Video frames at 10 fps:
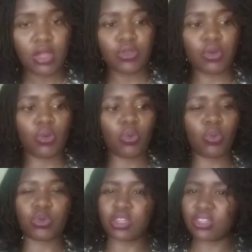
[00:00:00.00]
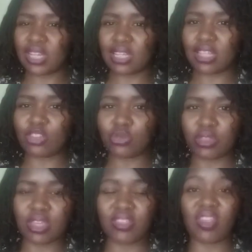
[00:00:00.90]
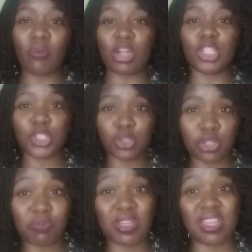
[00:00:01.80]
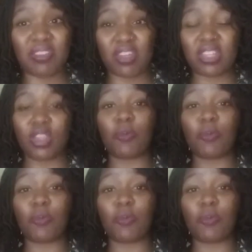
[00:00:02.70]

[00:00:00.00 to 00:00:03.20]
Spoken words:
So the truth is, someone should be given the